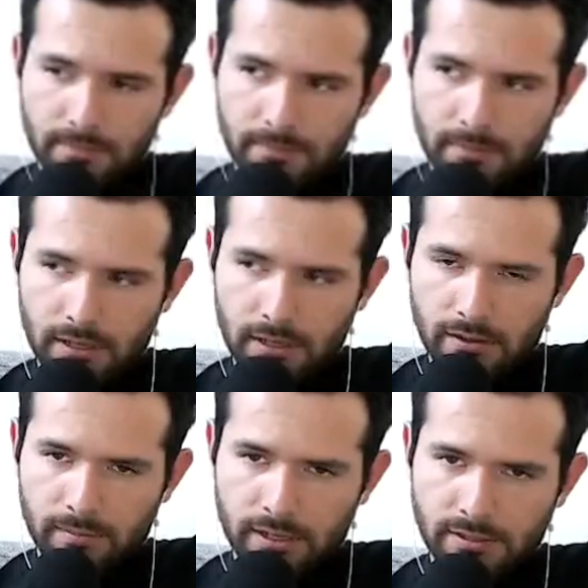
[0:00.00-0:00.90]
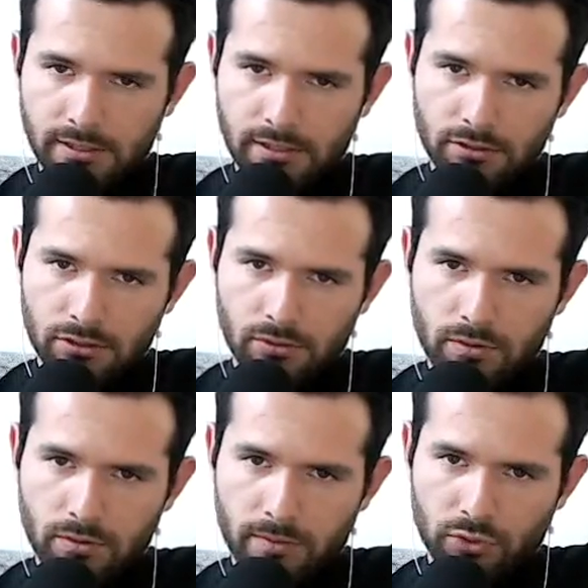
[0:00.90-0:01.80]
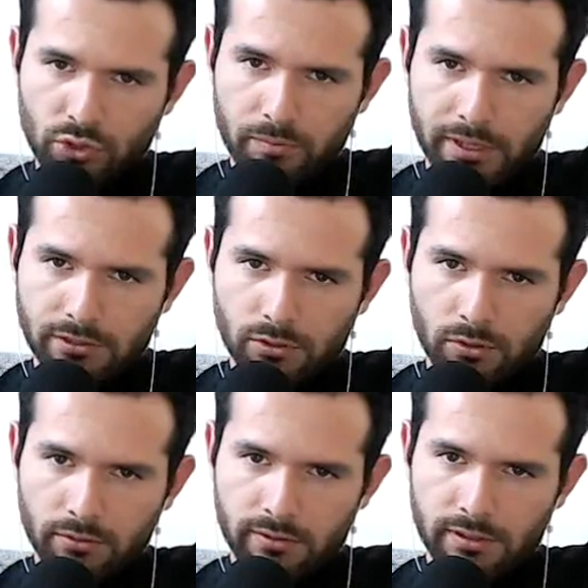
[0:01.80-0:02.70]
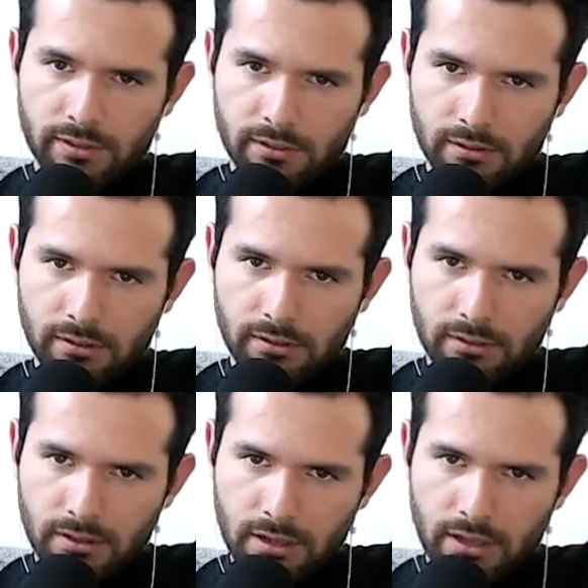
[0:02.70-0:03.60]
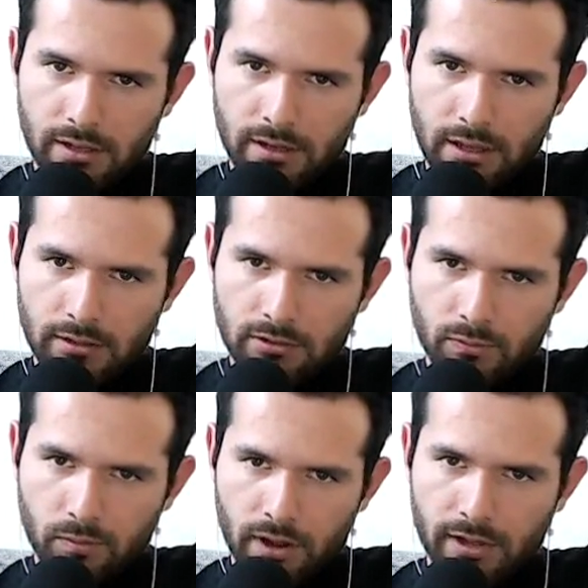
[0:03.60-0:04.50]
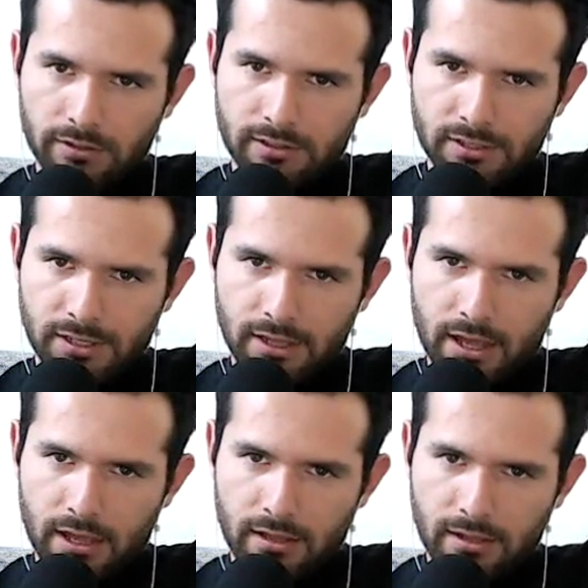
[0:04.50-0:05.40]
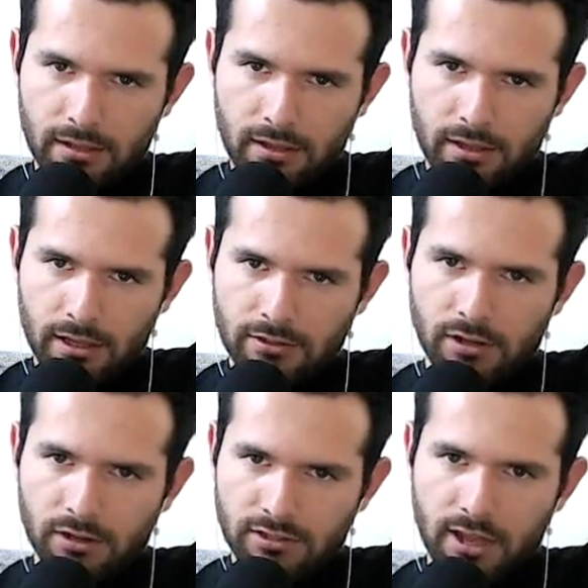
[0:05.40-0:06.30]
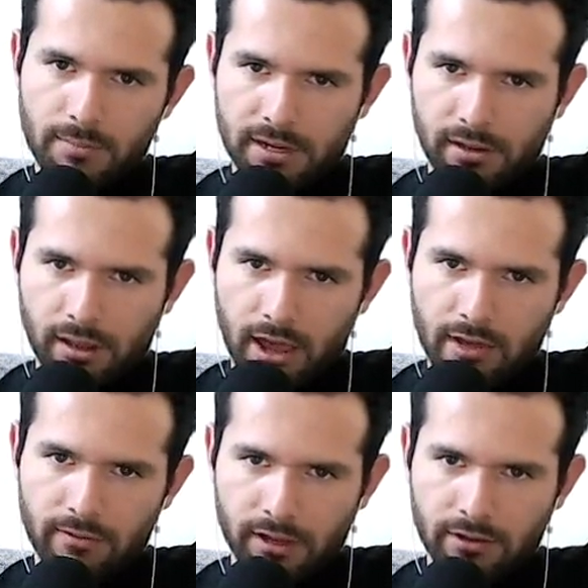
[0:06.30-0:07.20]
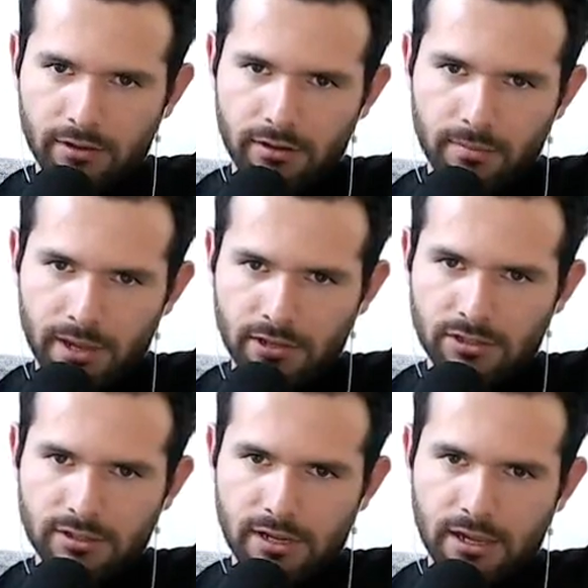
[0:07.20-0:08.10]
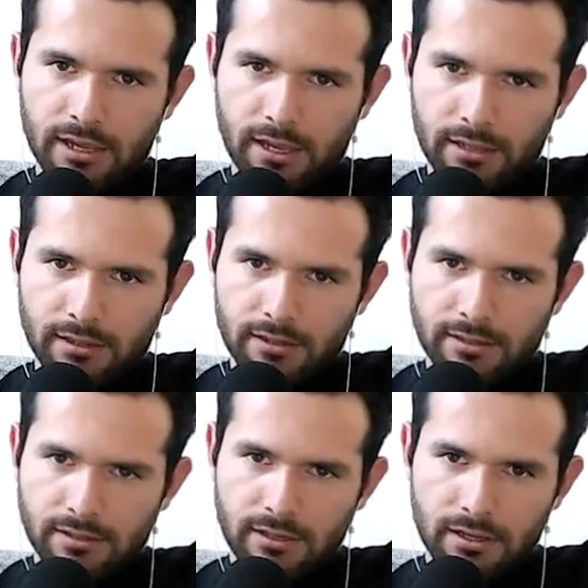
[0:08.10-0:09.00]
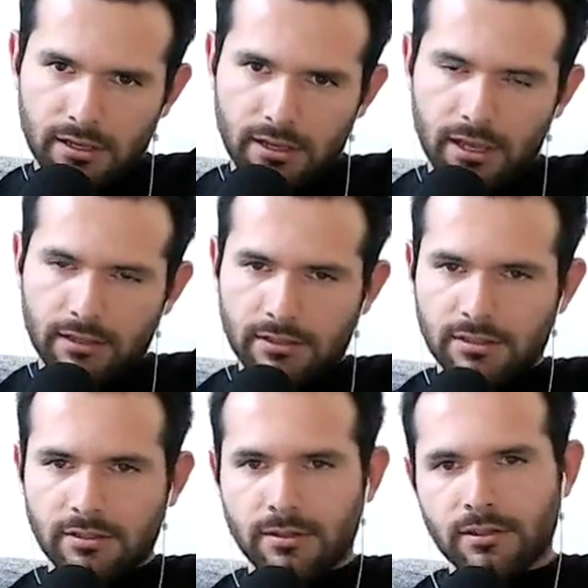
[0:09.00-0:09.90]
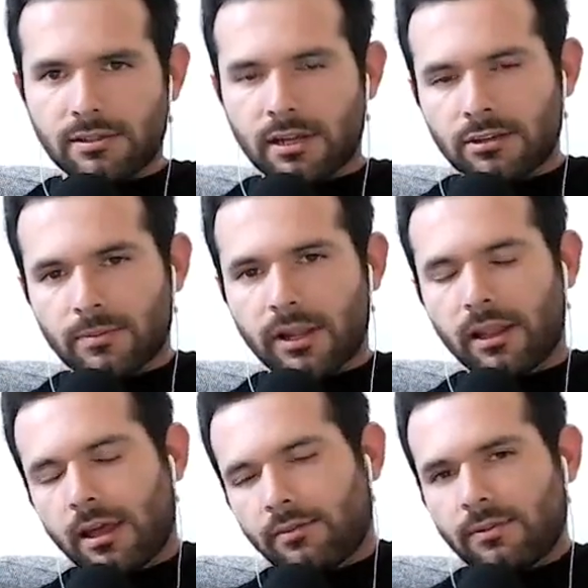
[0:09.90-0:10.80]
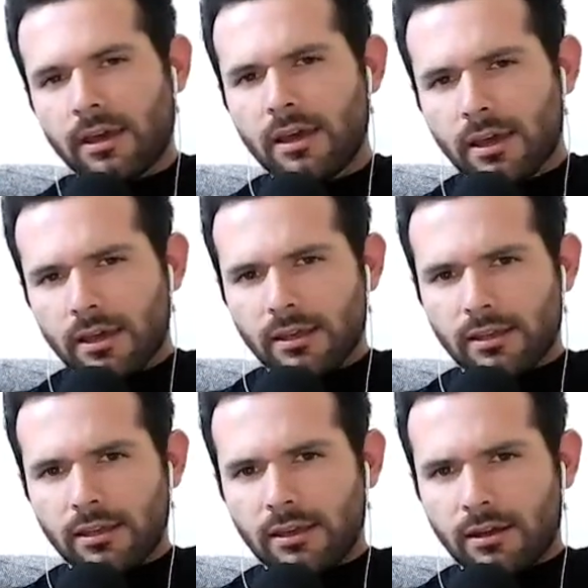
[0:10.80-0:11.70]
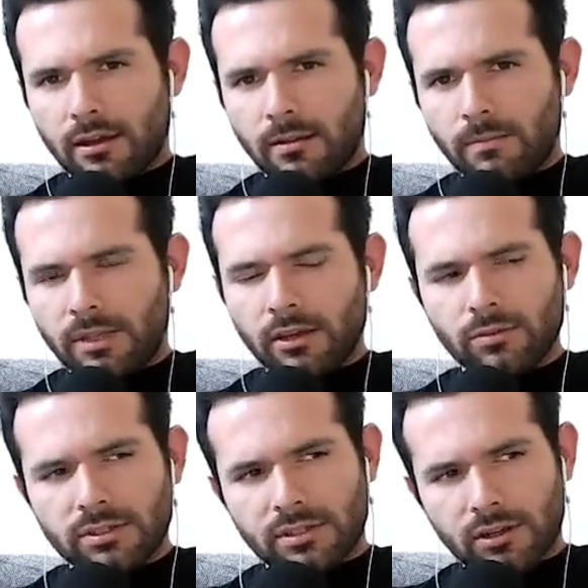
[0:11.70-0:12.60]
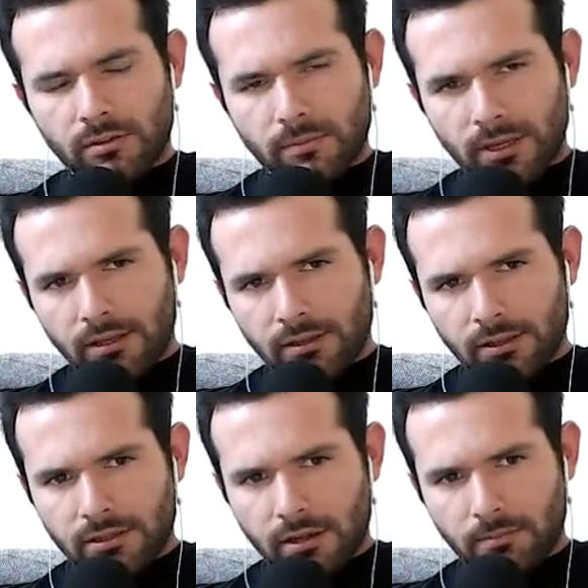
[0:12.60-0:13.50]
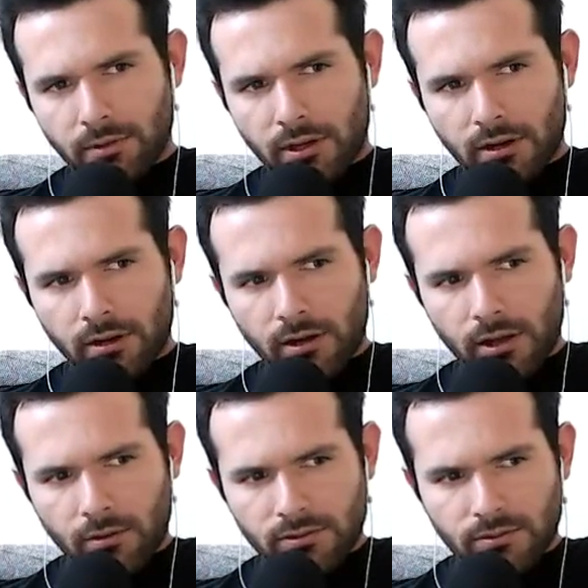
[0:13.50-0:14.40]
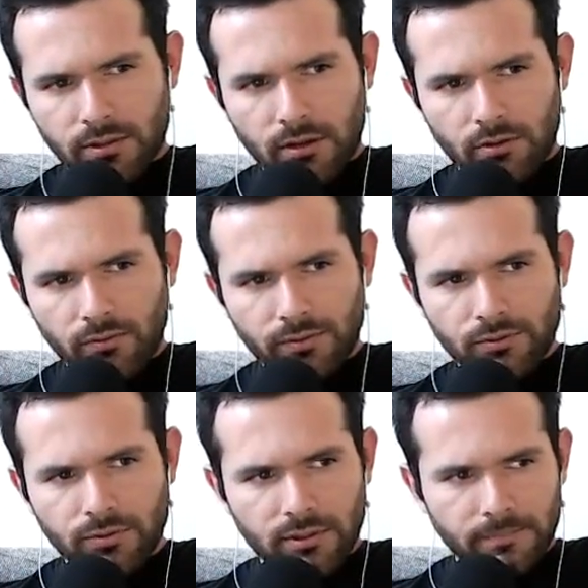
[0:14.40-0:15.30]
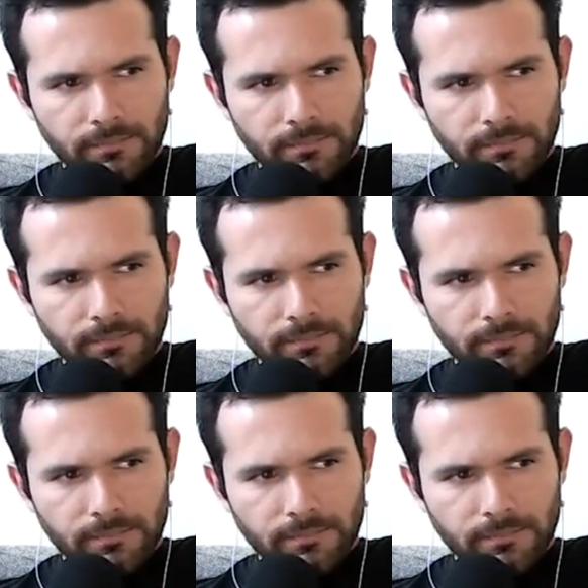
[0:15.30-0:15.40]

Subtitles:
mindset as you. I'm 2 months older than Dylan, and it's wild to see that. As long as I've been alive, I couldn't imagine dying at this stage in my life. Nick was telling me, Nick Dompierre, I was over at Whole Foods with him,